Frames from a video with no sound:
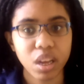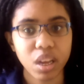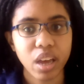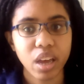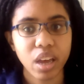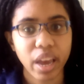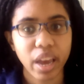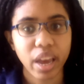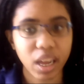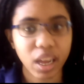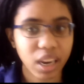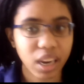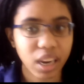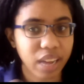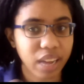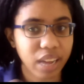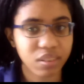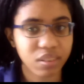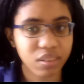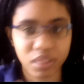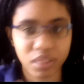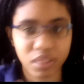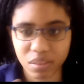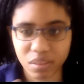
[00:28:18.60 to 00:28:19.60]
and
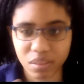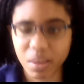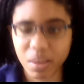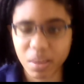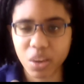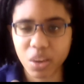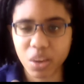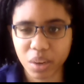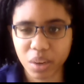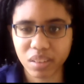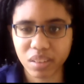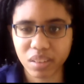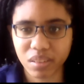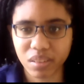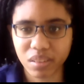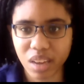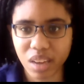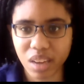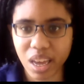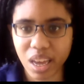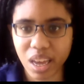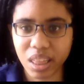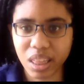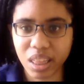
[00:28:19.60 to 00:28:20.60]
collectivism that you can
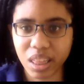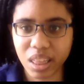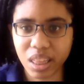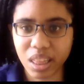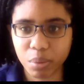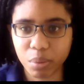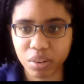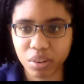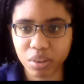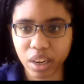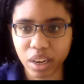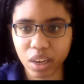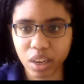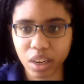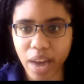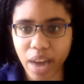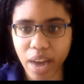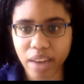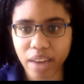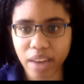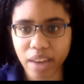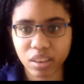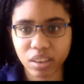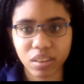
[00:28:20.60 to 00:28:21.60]
see in these particular
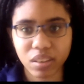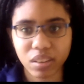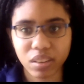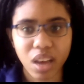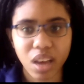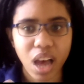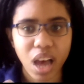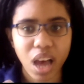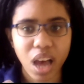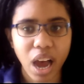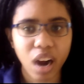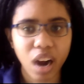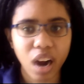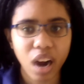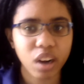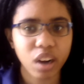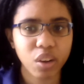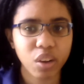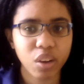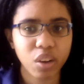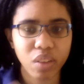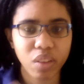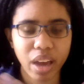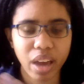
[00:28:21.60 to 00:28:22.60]
actions. I
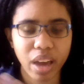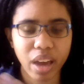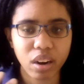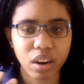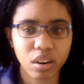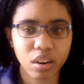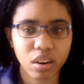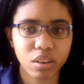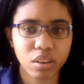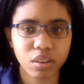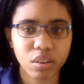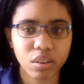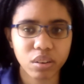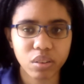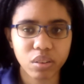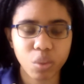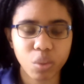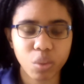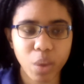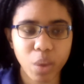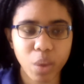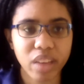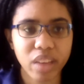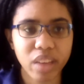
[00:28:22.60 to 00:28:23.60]
argue that the
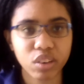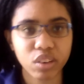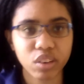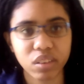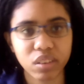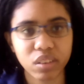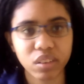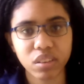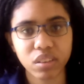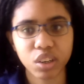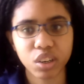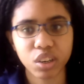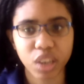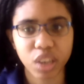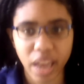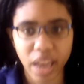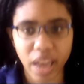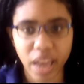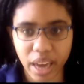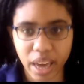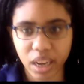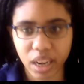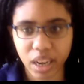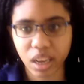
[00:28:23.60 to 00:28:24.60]
way she's teaching
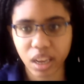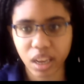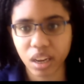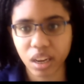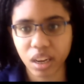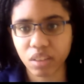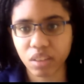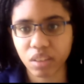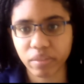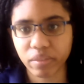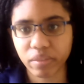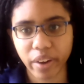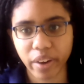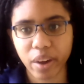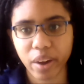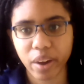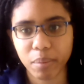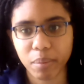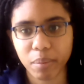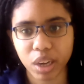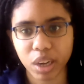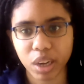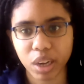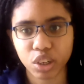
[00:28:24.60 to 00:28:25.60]
etiquette is very
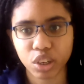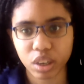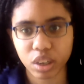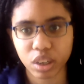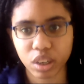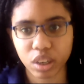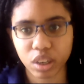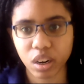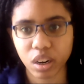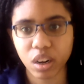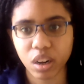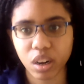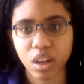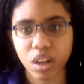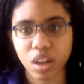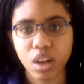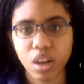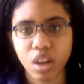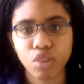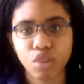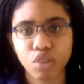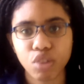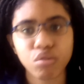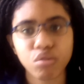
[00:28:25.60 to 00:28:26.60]
much her
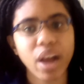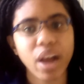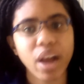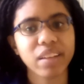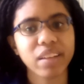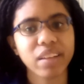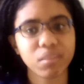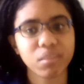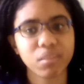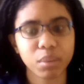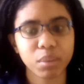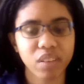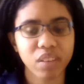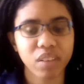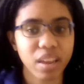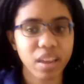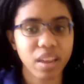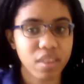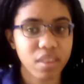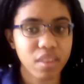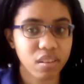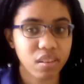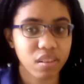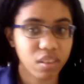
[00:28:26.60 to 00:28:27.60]
trying to
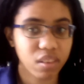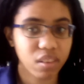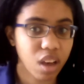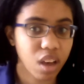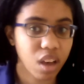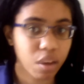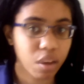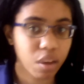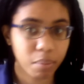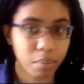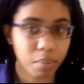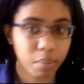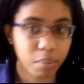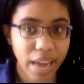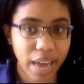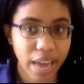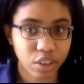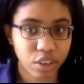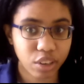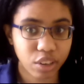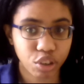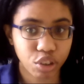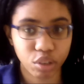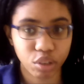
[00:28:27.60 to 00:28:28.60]
protect these young
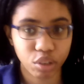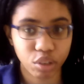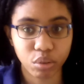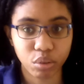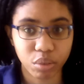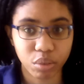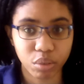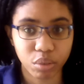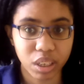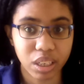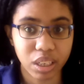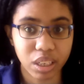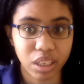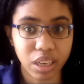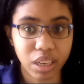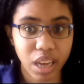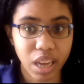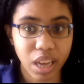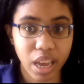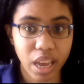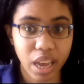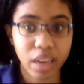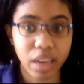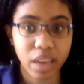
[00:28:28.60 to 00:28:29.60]
Black children
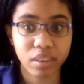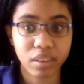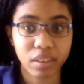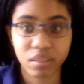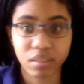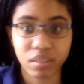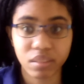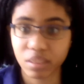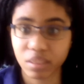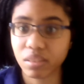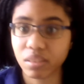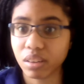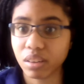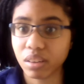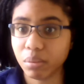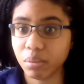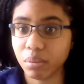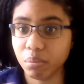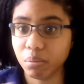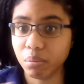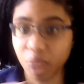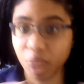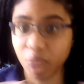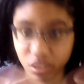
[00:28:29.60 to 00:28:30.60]
in a
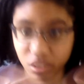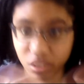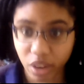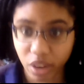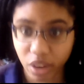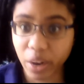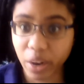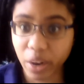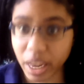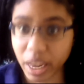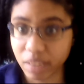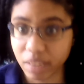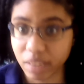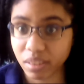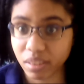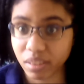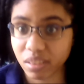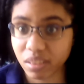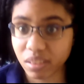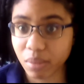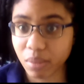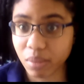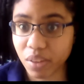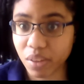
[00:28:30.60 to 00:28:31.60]
segregated
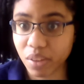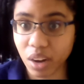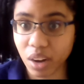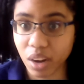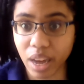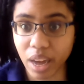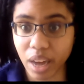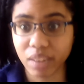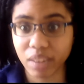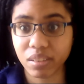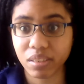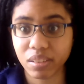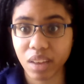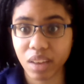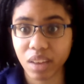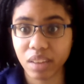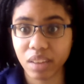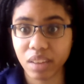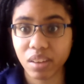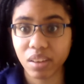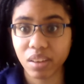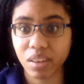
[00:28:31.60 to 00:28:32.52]
system of the United States,